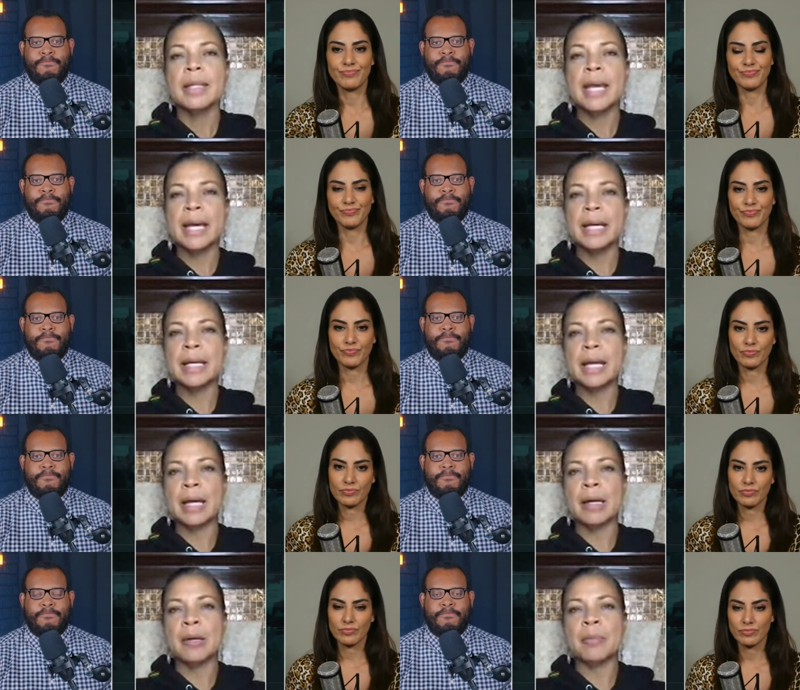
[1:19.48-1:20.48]
Speaker 1: Yeah,
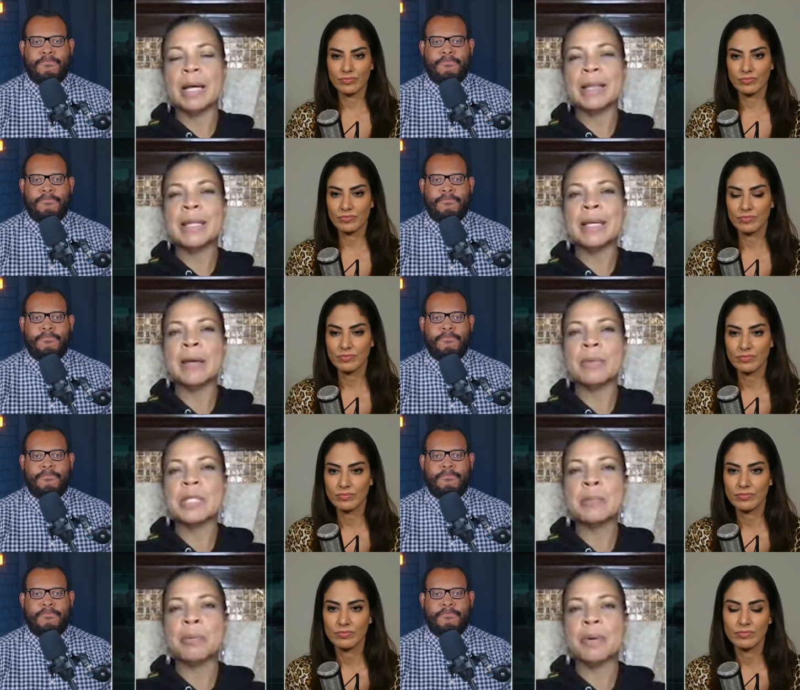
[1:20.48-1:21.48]
I think I
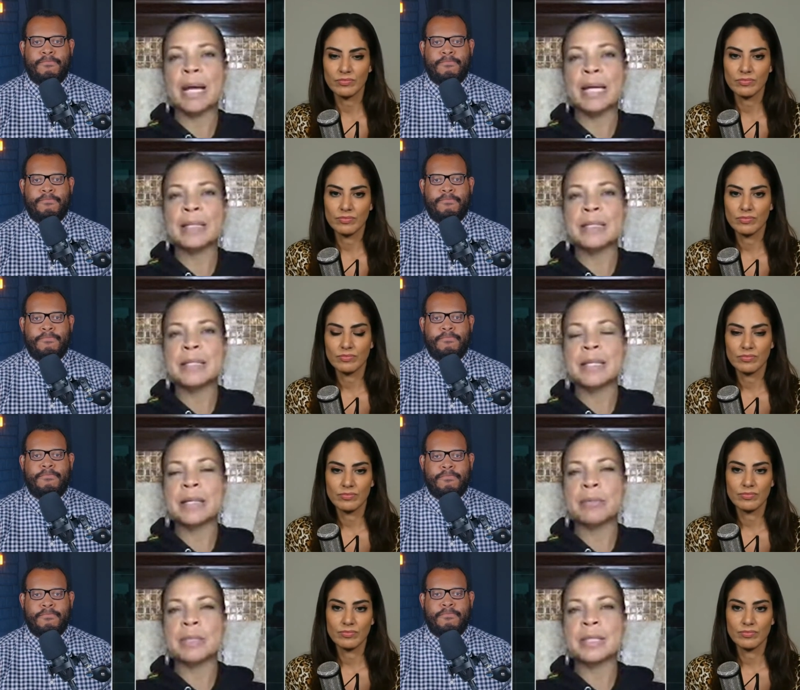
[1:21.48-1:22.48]
was surprised
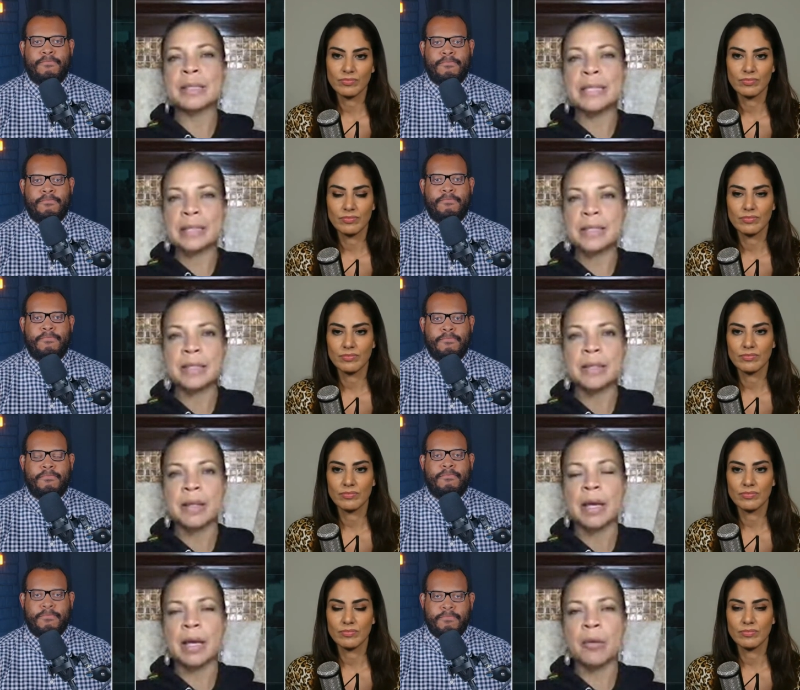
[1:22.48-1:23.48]
that it was leaked.
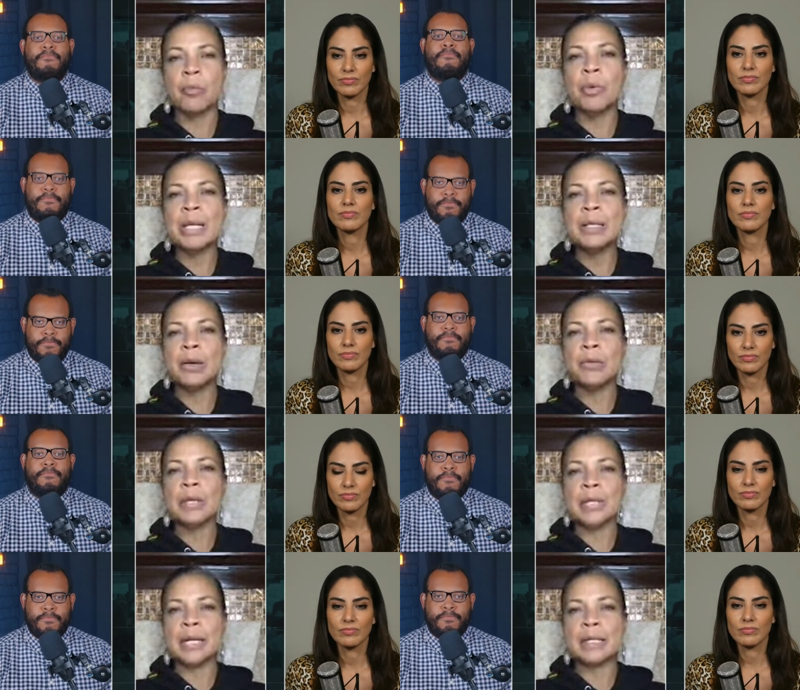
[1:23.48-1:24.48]
We know
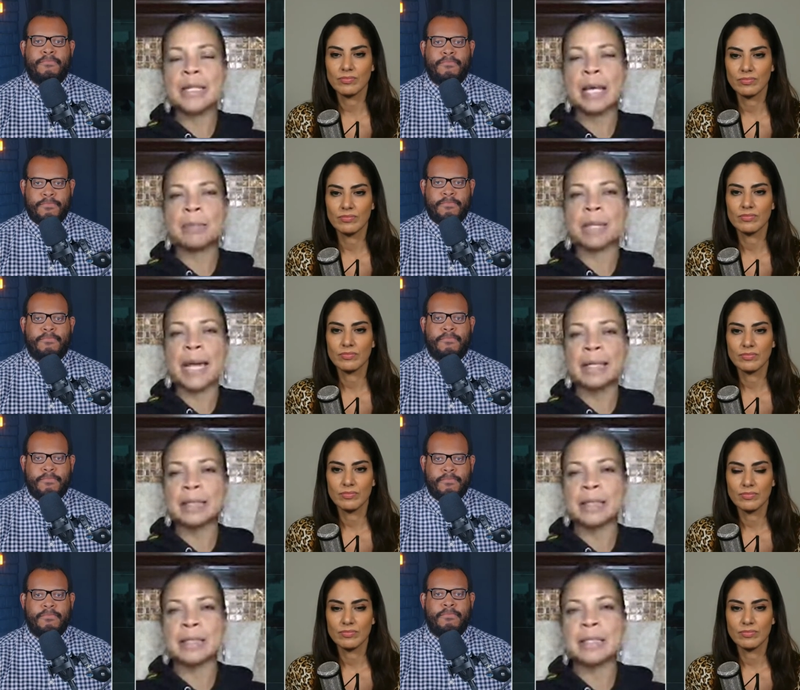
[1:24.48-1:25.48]
that
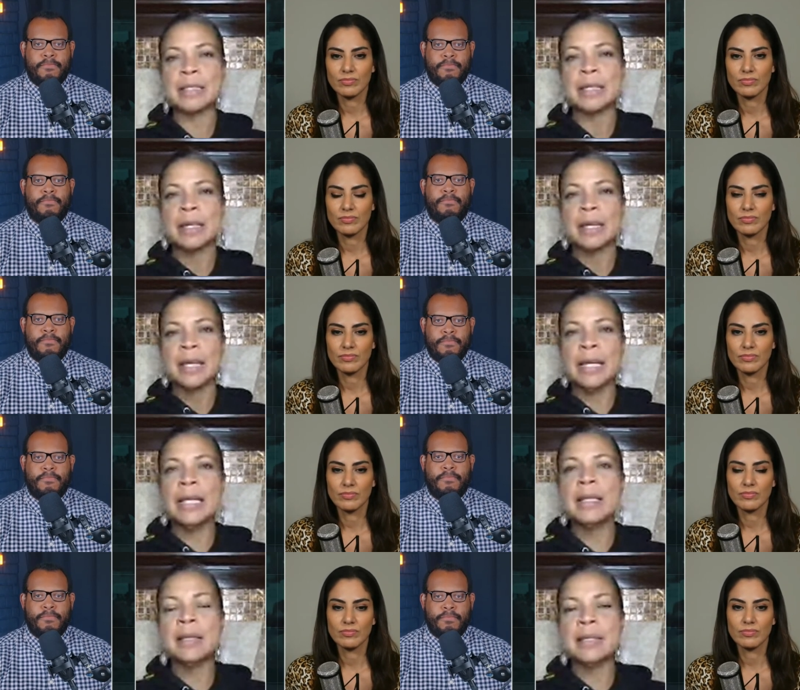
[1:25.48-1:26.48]
anti-blackness
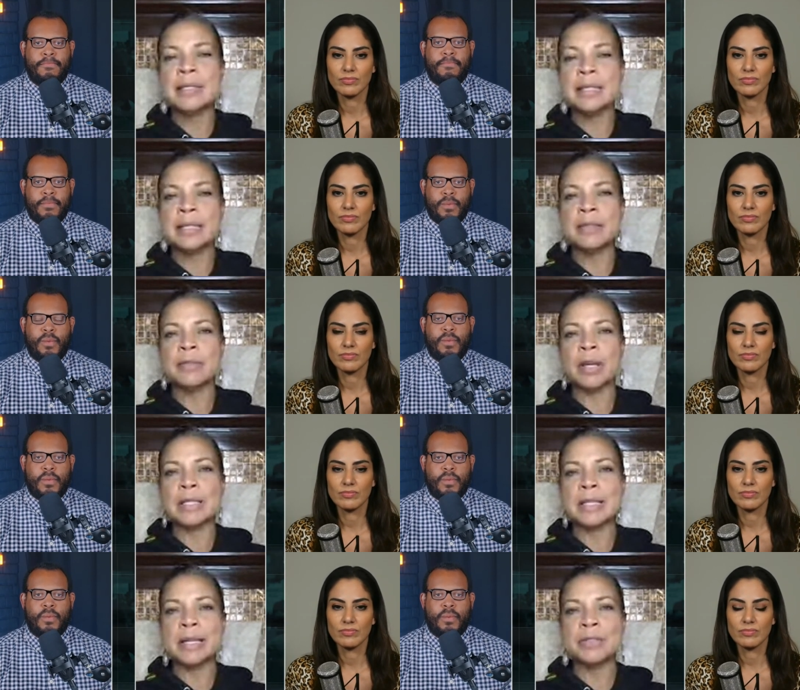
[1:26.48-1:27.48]
in the city of
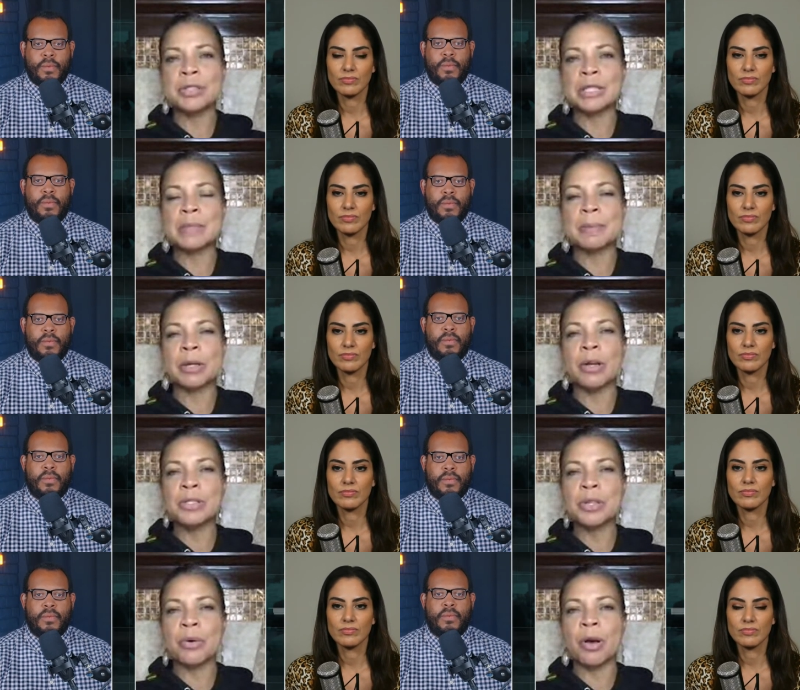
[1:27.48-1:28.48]
Los Angeles, but
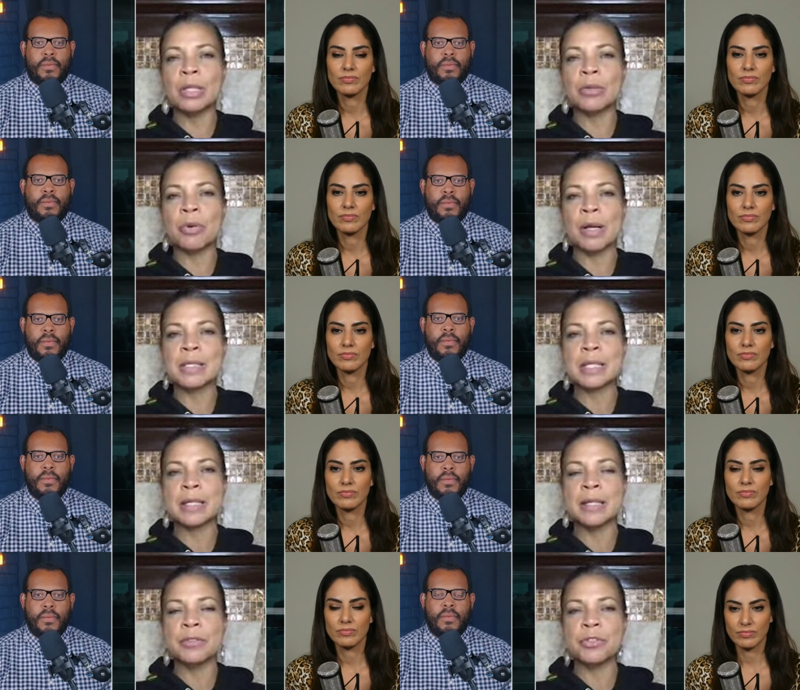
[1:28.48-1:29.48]
also all across
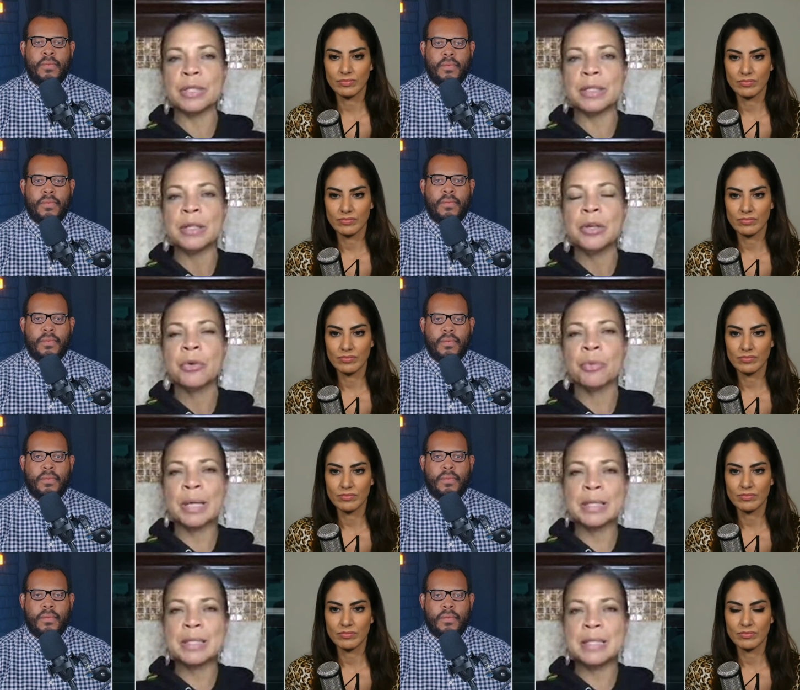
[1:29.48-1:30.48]
the country,
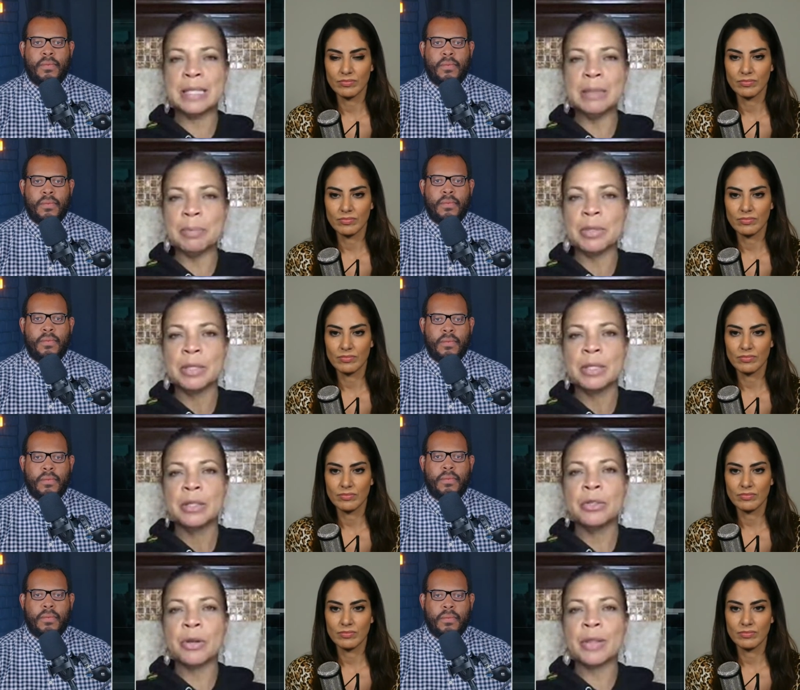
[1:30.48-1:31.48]
runs deep.
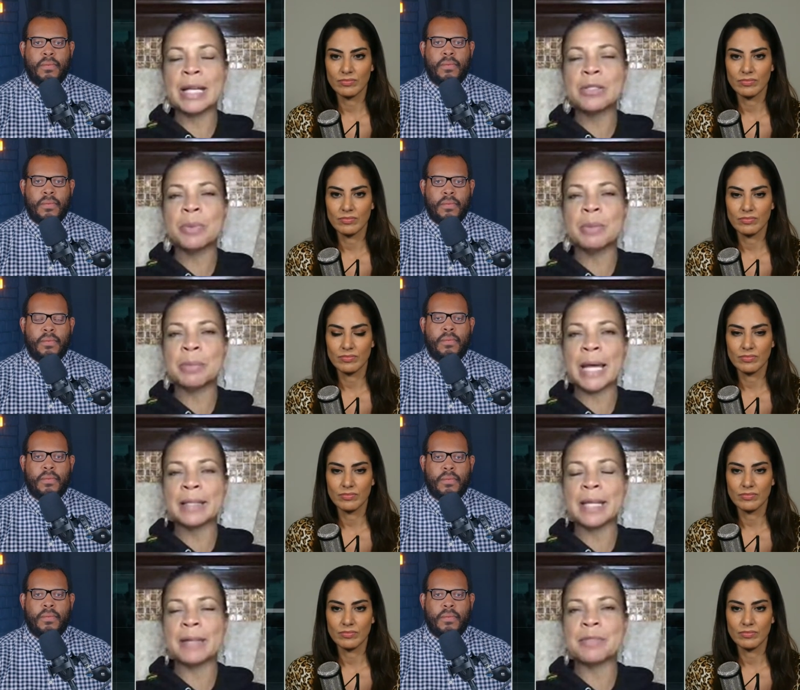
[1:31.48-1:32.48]
You know, that's what
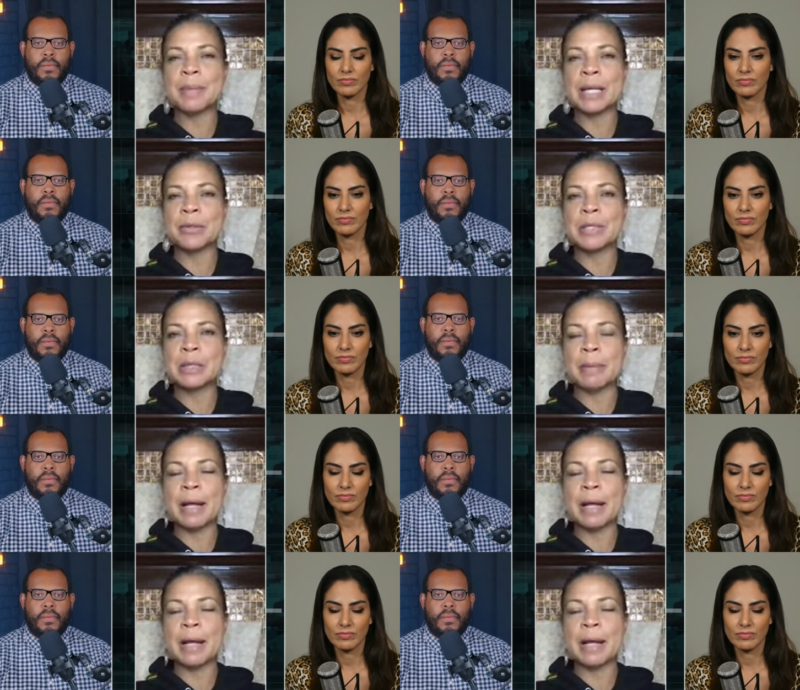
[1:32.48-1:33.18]
Black Lives Matter is